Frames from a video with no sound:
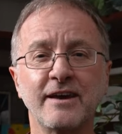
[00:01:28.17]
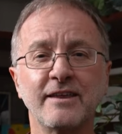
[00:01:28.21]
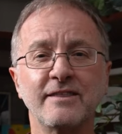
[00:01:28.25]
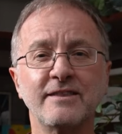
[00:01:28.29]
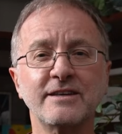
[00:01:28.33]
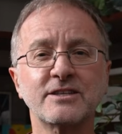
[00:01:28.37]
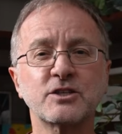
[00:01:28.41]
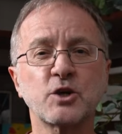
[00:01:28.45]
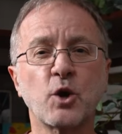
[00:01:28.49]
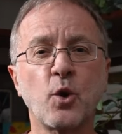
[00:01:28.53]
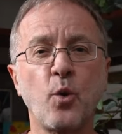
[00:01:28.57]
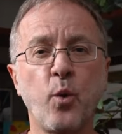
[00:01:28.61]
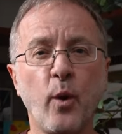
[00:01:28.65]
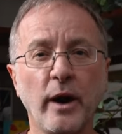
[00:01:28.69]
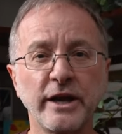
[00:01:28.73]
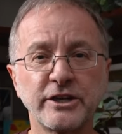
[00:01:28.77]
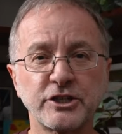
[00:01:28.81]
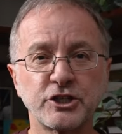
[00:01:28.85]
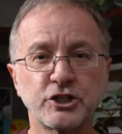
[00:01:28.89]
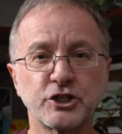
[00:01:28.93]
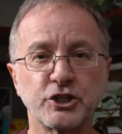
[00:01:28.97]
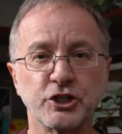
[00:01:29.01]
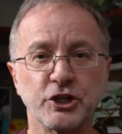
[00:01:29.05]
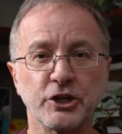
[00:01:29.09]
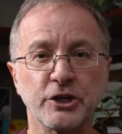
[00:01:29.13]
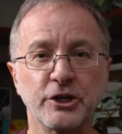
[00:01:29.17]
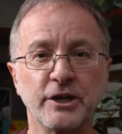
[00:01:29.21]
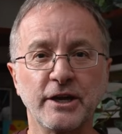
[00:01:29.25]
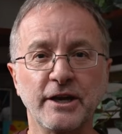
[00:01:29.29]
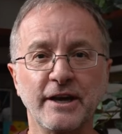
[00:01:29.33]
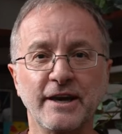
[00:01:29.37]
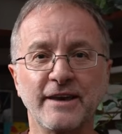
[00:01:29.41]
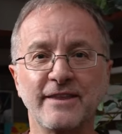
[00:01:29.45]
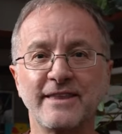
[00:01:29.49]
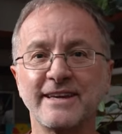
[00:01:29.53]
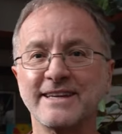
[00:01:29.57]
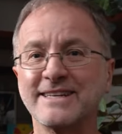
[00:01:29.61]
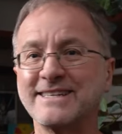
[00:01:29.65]
this question
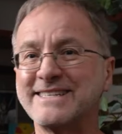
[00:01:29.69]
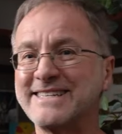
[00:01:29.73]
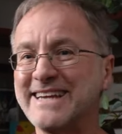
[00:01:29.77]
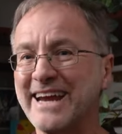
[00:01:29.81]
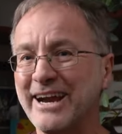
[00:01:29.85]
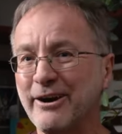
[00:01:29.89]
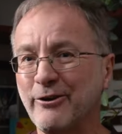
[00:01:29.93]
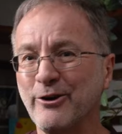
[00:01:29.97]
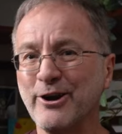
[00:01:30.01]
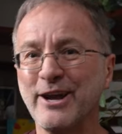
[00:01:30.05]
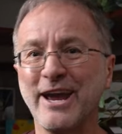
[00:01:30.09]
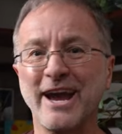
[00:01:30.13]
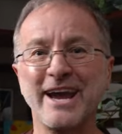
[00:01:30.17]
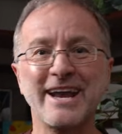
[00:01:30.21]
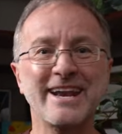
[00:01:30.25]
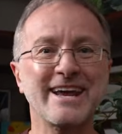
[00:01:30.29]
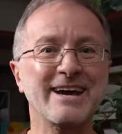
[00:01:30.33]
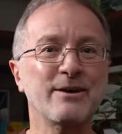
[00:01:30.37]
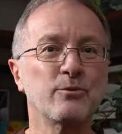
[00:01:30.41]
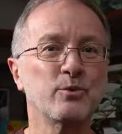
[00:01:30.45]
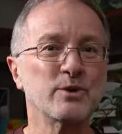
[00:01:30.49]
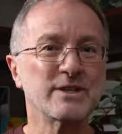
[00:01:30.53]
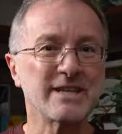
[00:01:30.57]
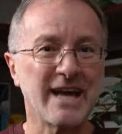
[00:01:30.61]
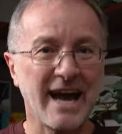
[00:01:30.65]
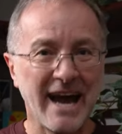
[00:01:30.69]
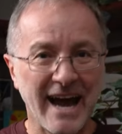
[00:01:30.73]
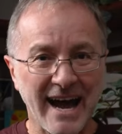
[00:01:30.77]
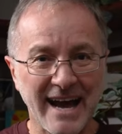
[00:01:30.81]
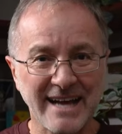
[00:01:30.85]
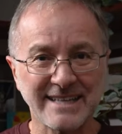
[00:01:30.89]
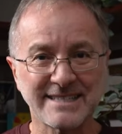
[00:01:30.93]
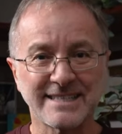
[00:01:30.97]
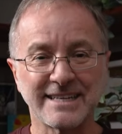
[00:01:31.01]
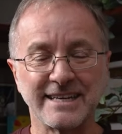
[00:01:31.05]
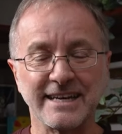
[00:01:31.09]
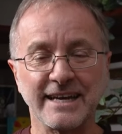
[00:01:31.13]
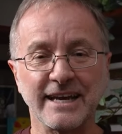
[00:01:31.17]
the interrogator was
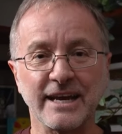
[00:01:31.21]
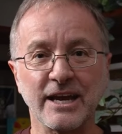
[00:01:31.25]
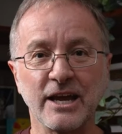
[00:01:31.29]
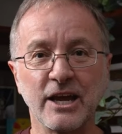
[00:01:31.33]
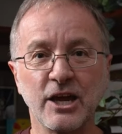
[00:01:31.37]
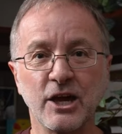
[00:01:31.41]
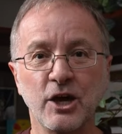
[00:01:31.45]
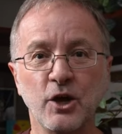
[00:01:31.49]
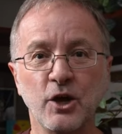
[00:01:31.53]
asking